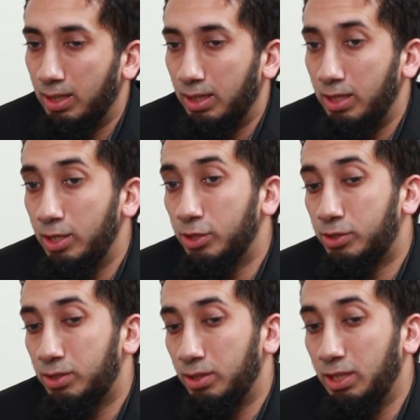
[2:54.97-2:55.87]

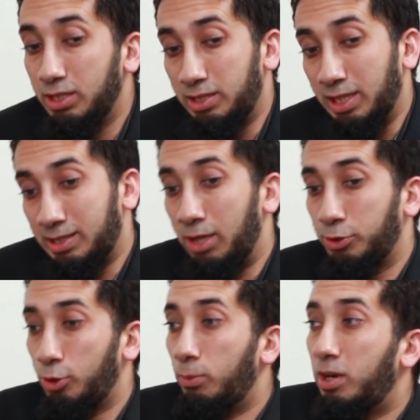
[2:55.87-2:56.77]
he sticks
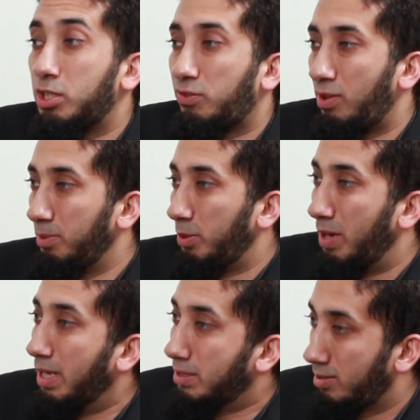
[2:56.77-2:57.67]
out so much from the
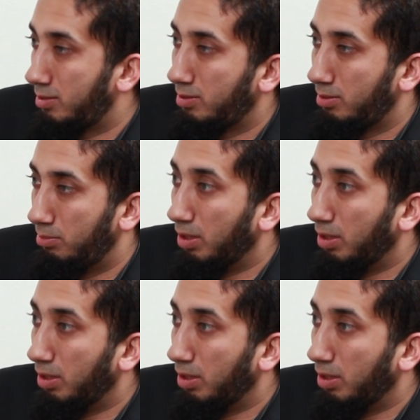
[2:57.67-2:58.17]
rest